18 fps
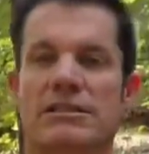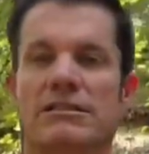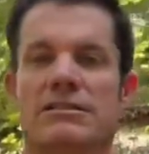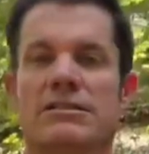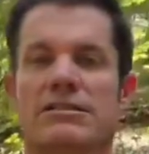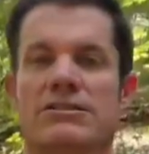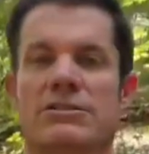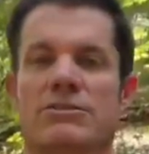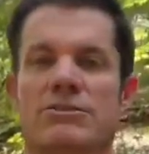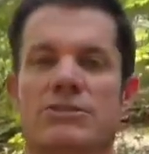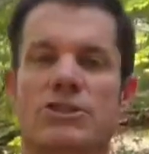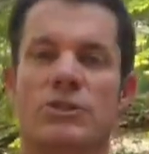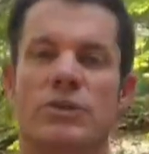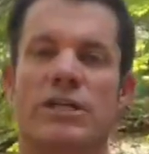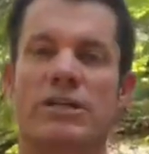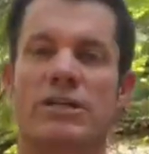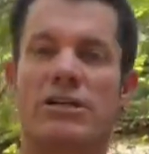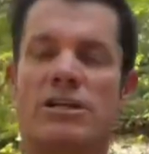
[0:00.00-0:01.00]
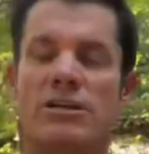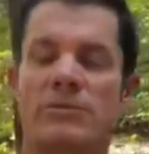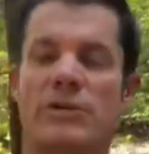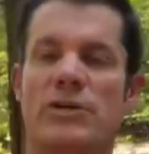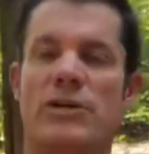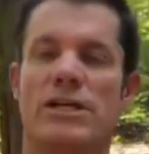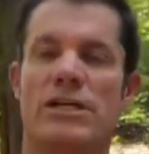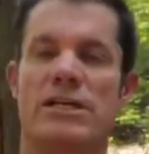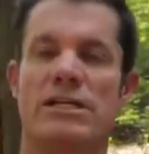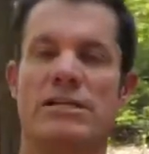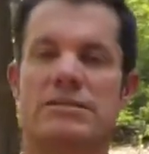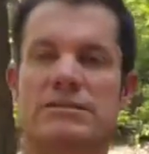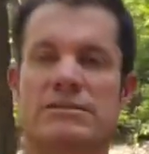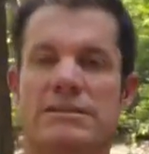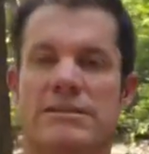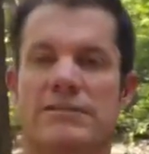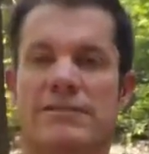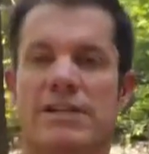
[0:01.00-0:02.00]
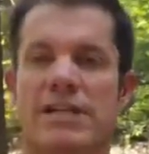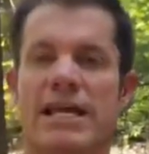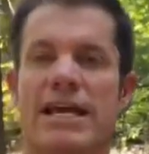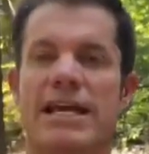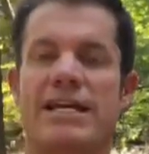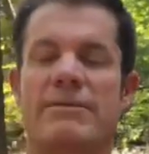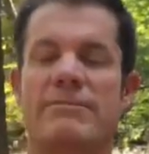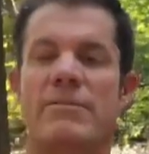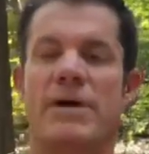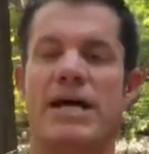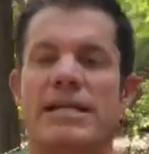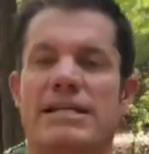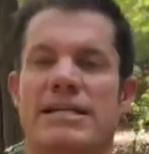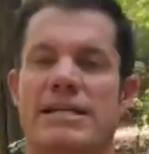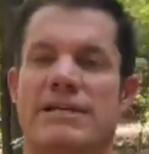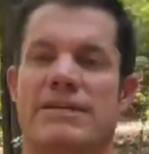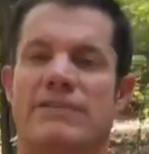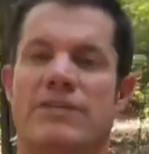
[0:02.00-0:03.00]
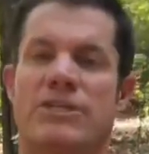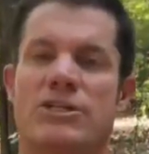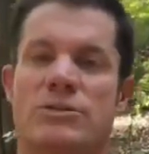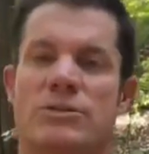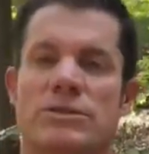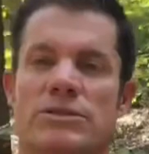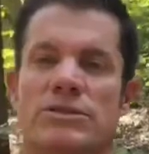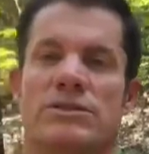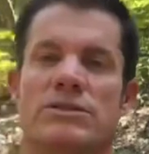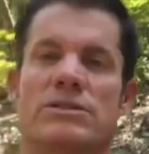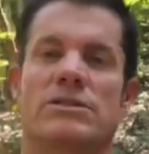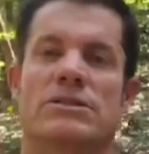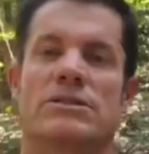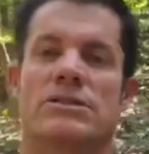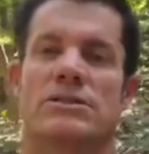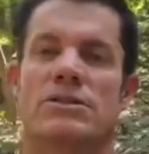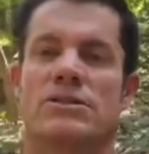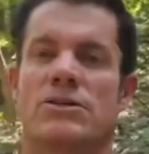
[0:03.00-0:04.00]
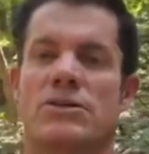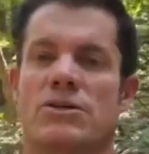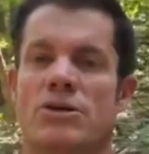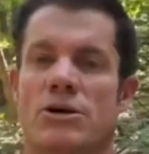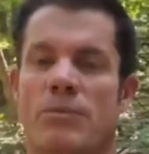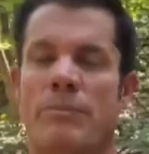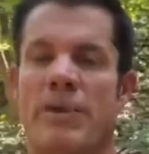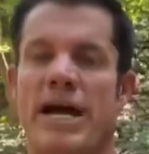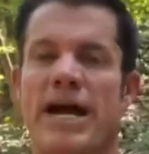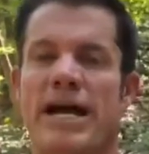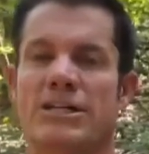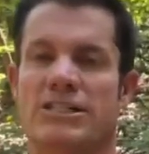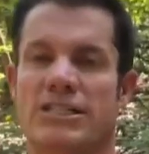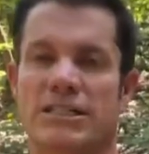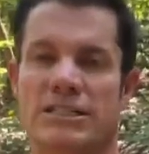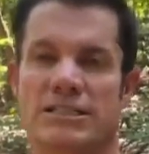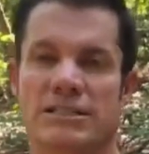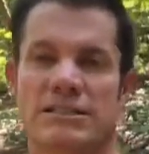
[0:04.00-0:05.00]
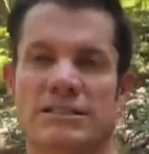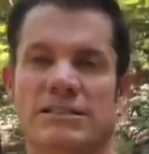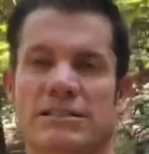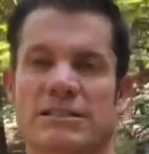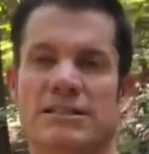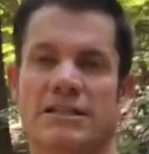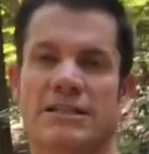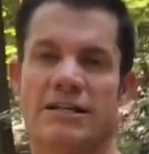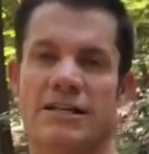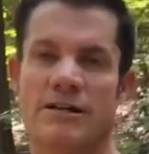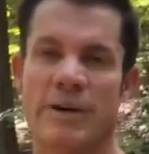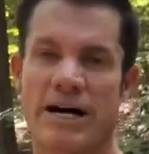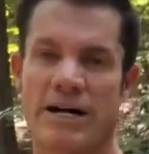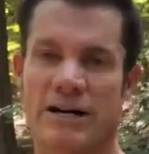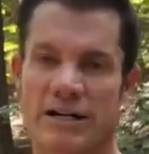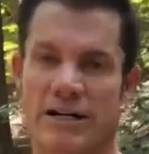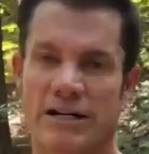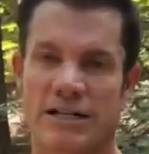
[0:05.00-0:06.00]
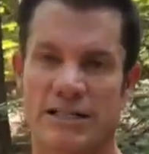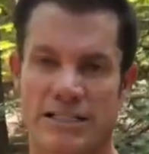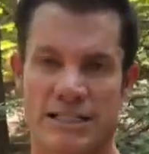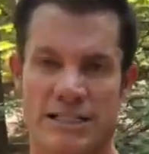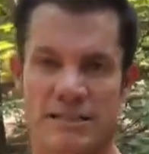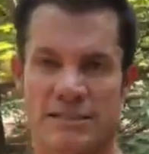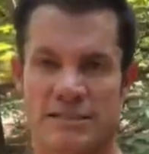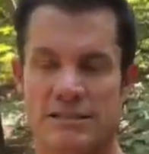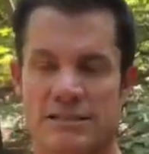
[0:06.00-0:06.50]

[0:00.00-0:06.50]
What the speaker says: So join our community of like-minded individuals who are passionate about our content.